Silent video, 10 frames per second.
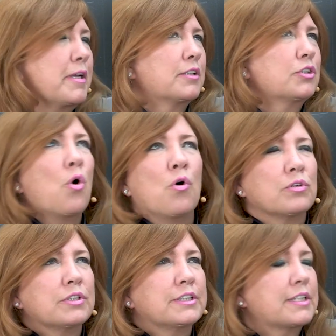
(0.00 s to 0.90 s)
to be a
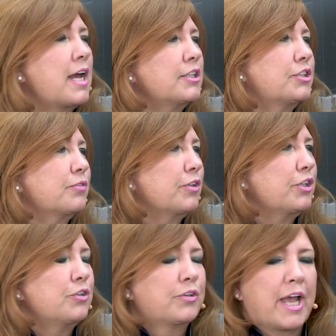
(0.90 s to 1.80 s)
total disaster for
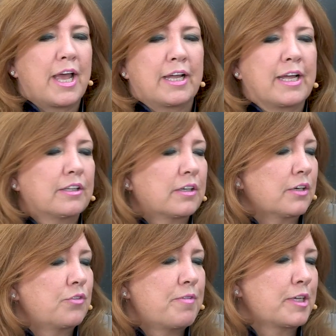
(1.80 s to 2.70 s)
the UK, and they're
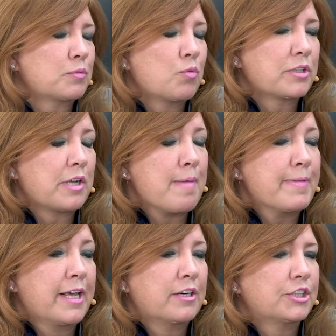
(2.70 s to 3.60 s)
going to invest more
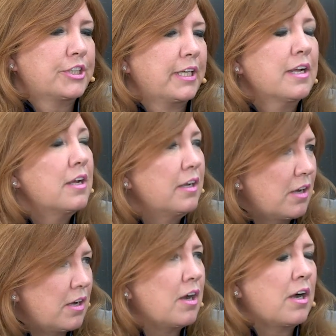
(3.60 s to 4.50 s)
time and energy
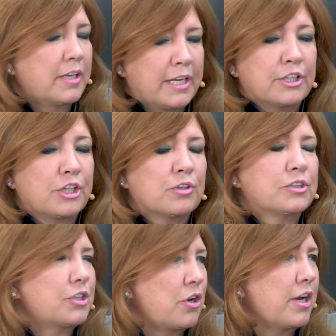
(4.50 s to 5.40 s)
in the
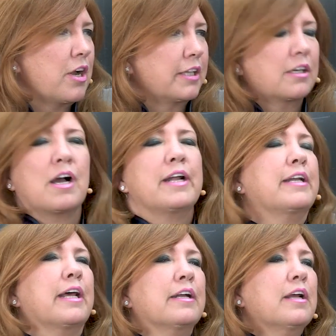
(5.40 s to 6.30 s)
Eurozone and on the
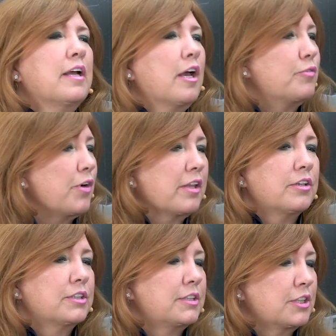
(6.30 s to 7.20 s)
continent. And for
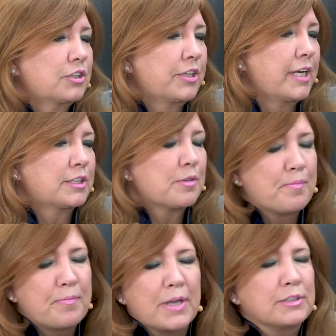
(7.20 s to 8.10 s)
others, this creates the
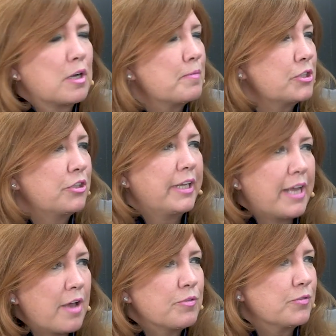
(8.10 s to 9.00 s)
best
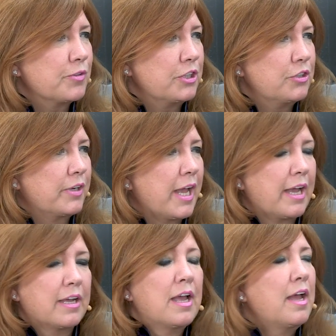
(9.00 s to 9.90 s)
opportunity ever for the
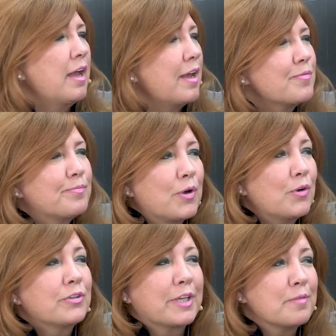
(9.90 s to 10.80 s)
UK.
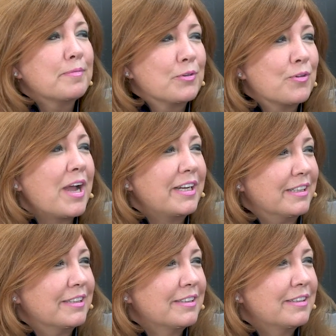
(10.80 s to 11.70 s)
Both can be
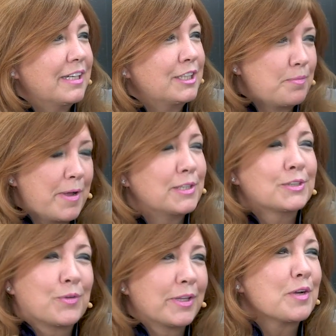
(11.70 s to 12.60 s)
right. It
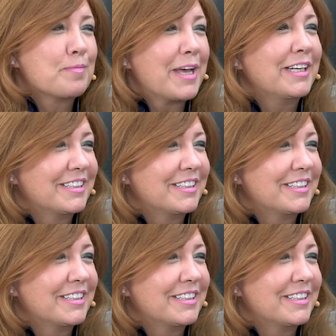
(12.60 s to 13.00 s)
depends what their bet